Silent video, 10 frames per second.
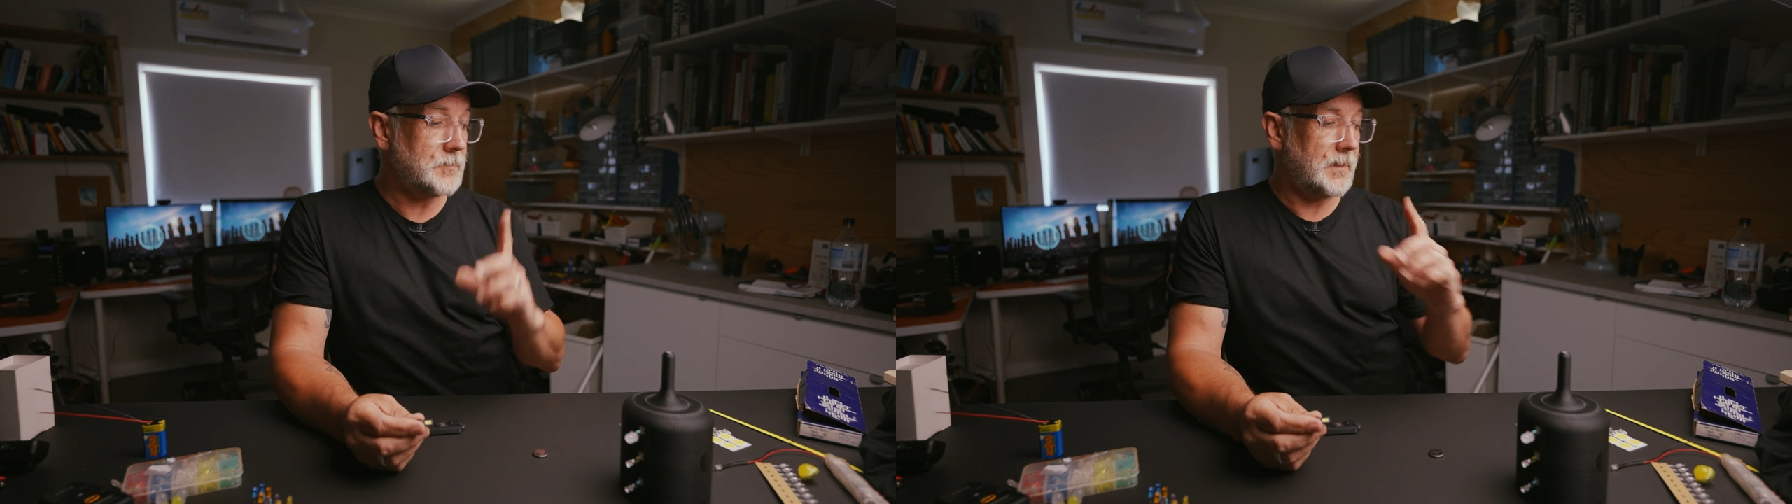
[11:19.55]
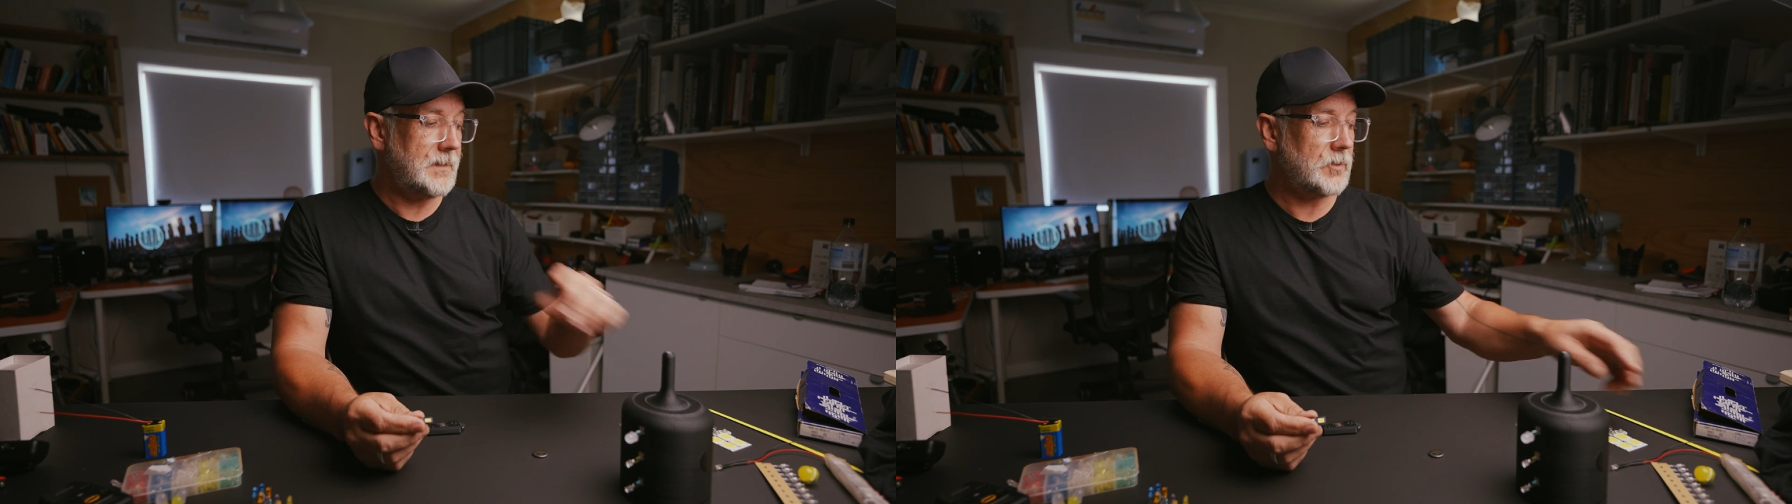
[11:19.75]

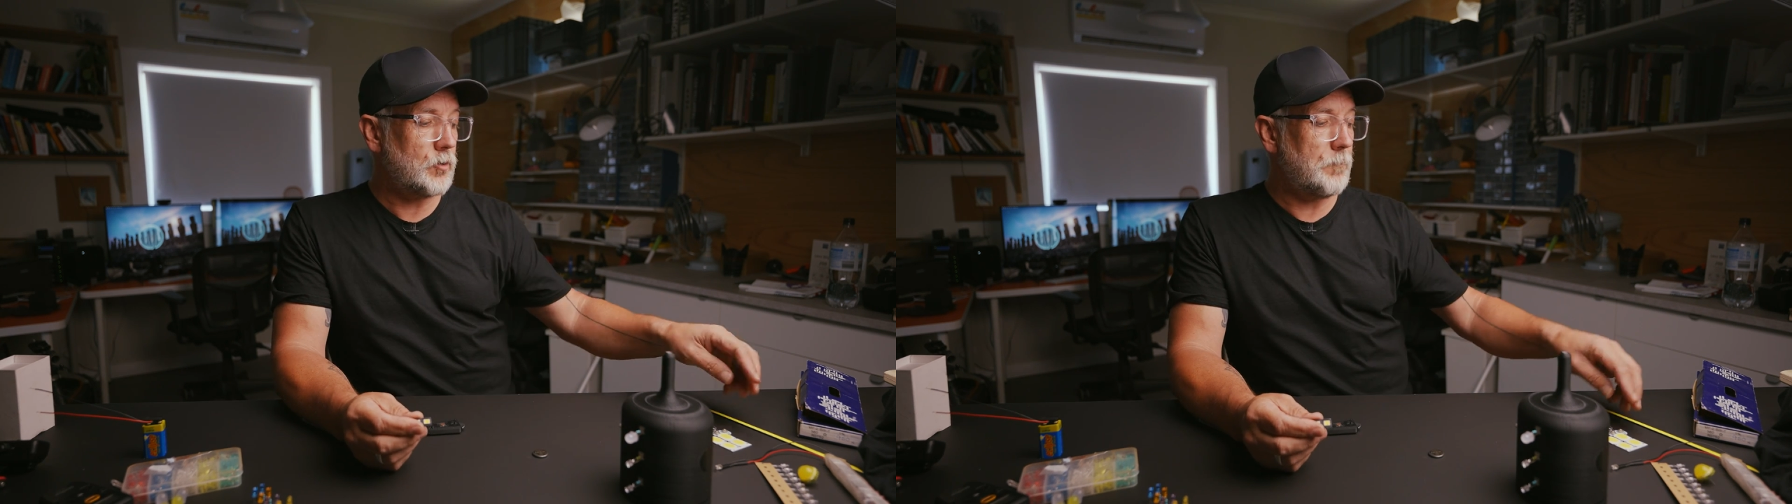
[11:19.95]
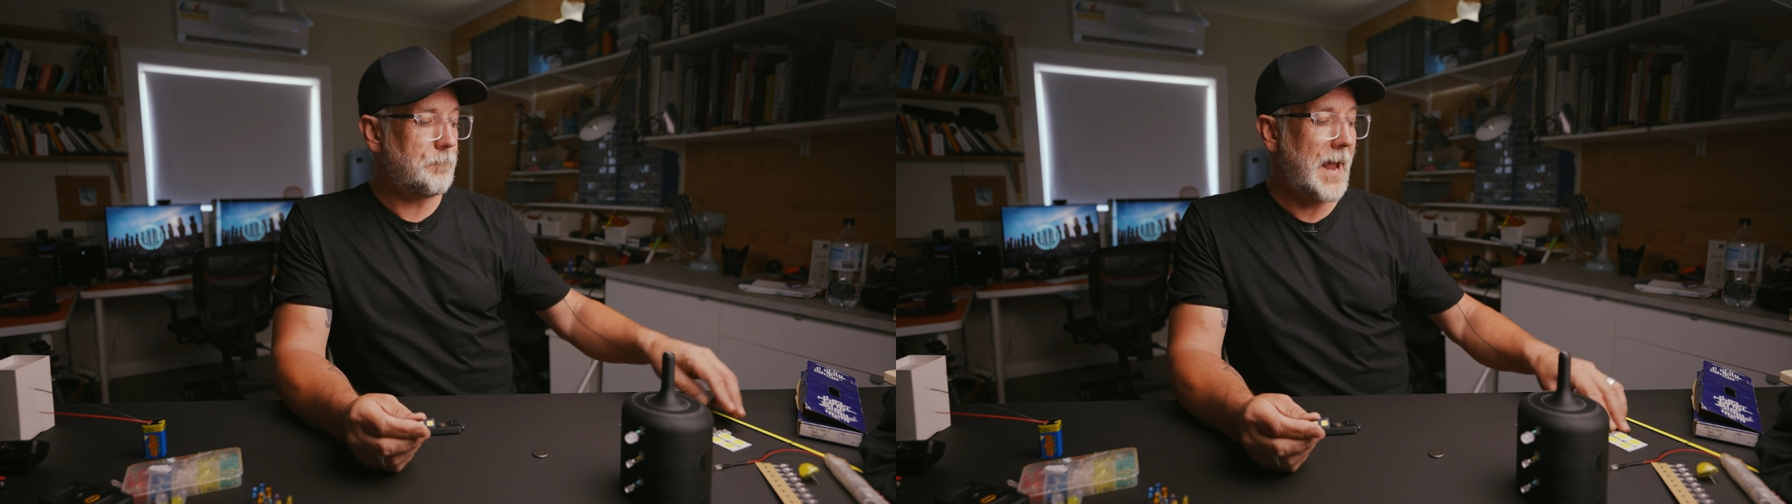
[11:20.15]
So these are
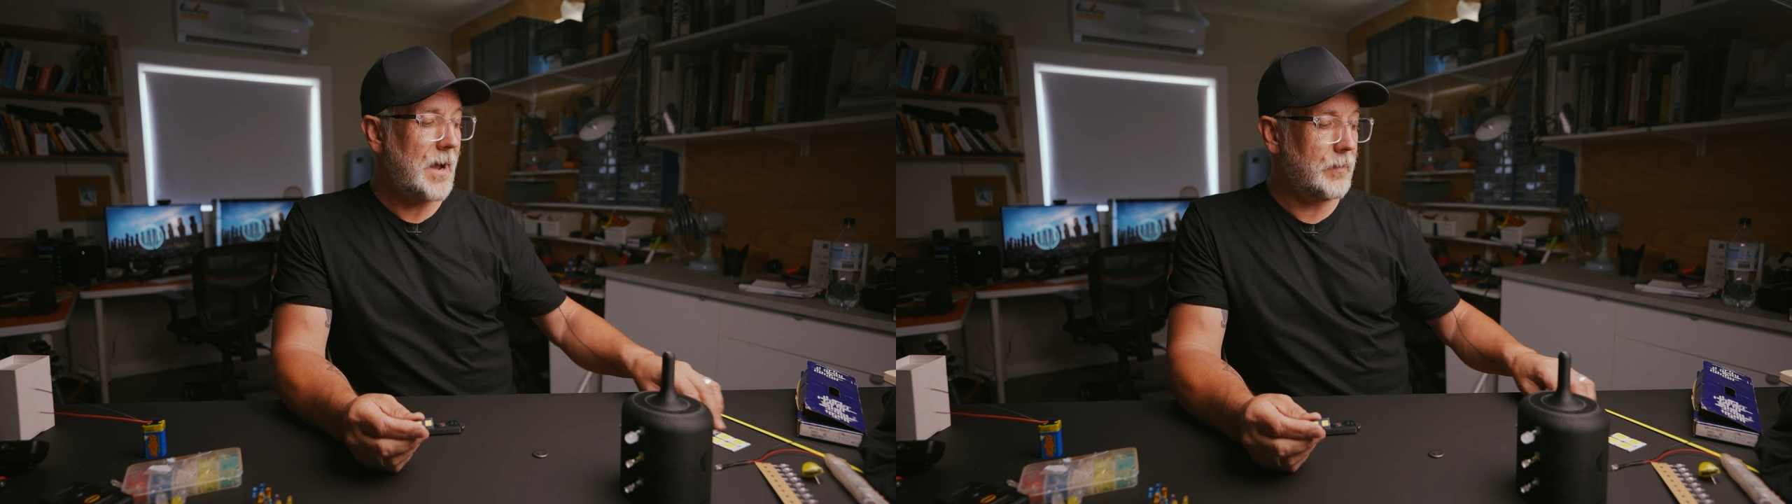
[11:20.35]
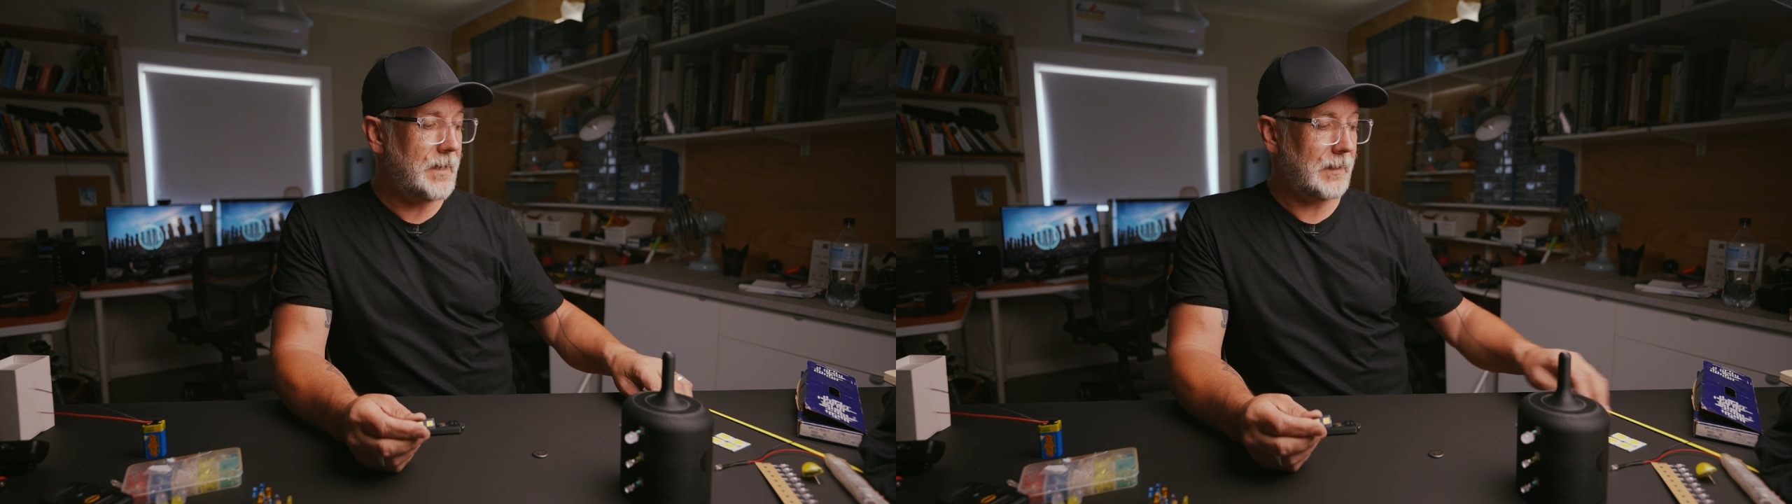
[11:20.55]
called
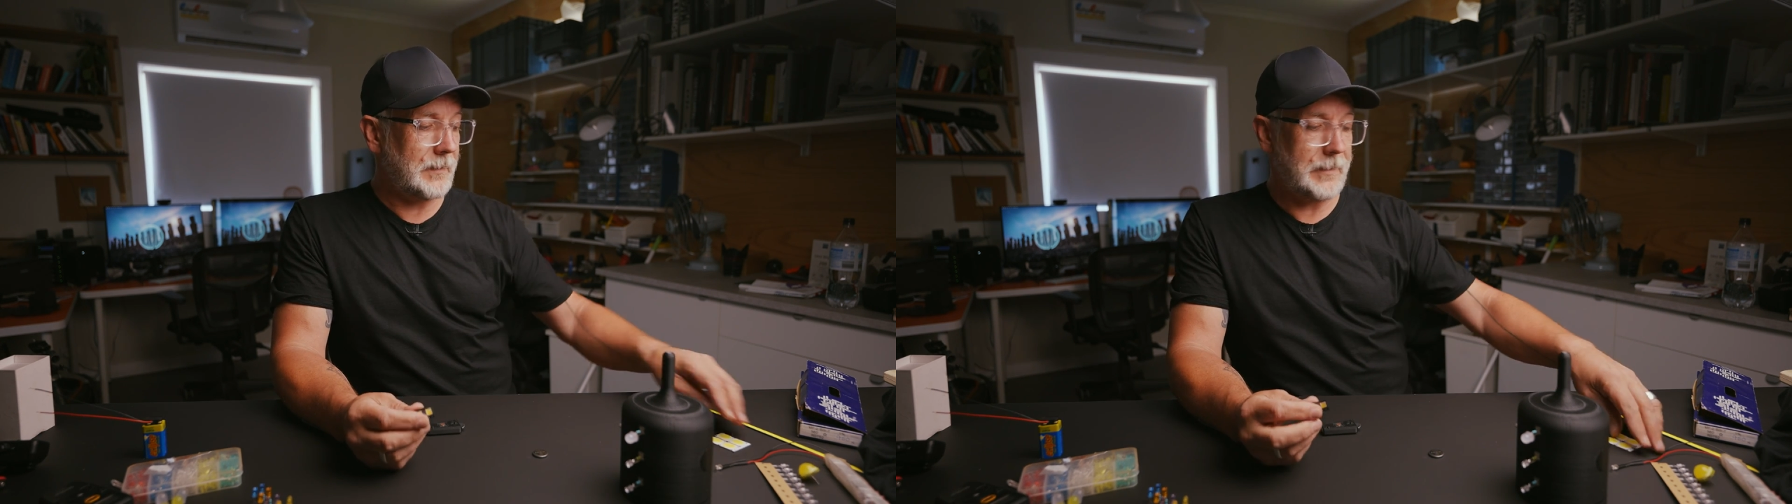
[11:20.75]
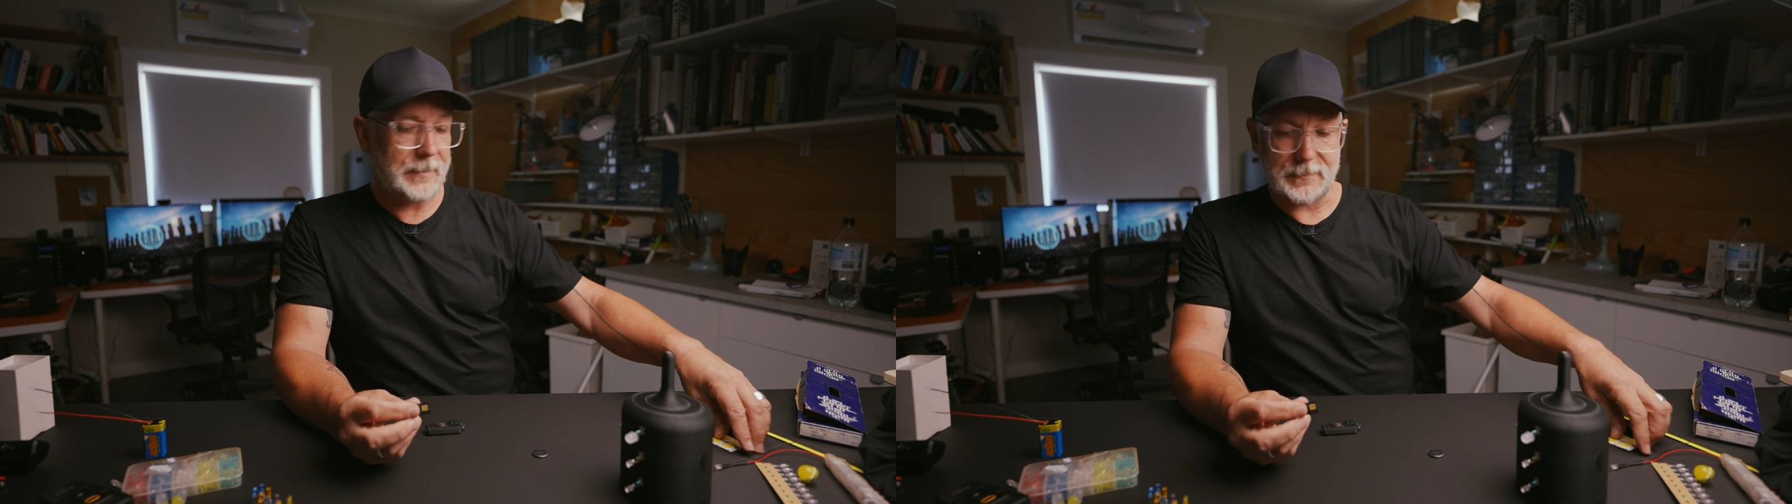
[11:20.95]
powered
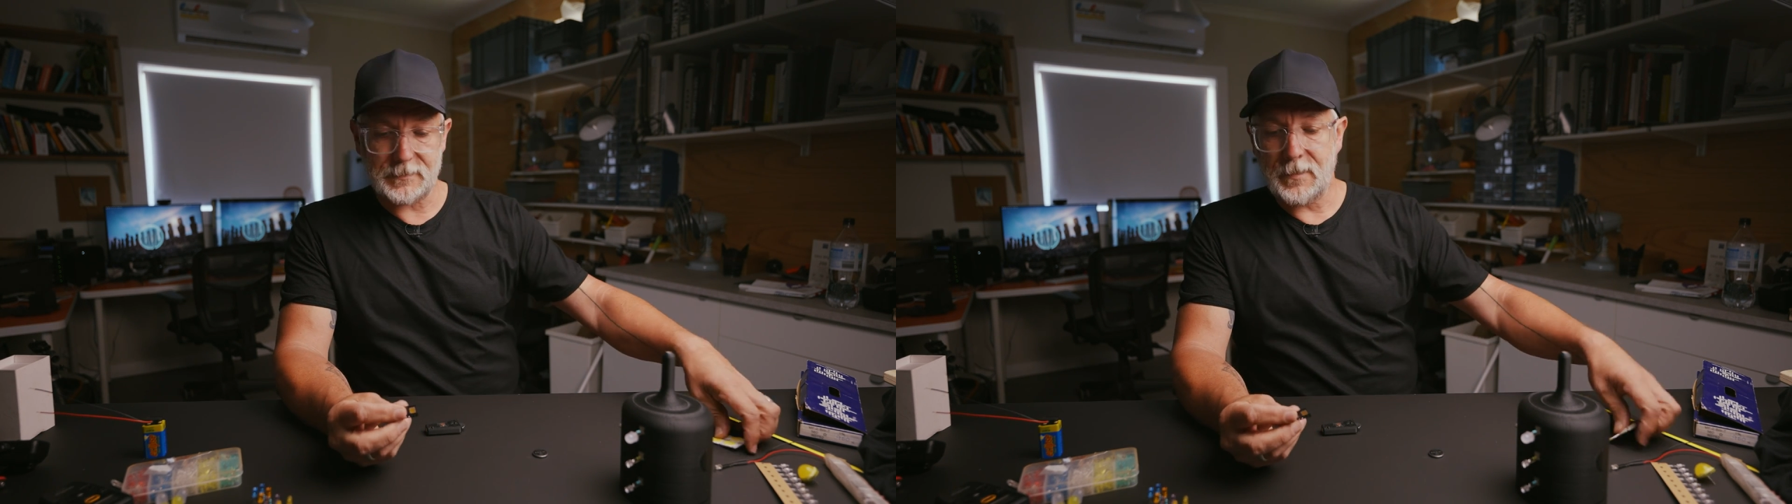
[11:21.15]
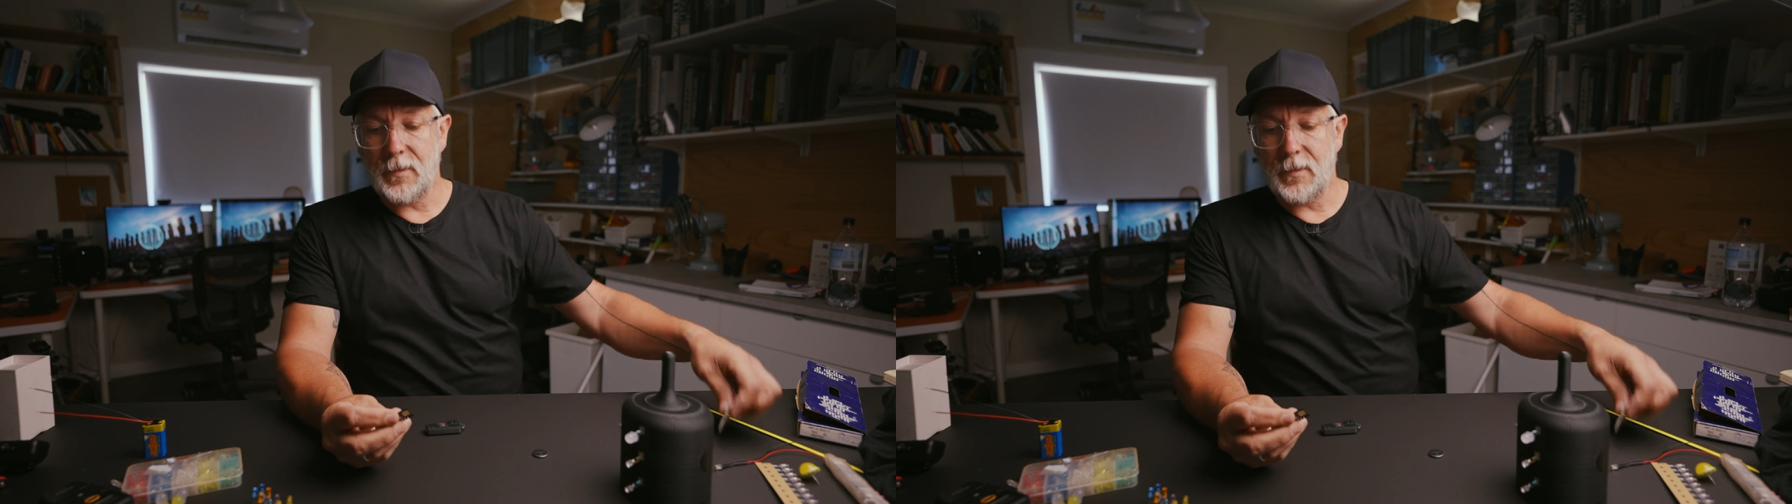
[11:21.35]
LEDs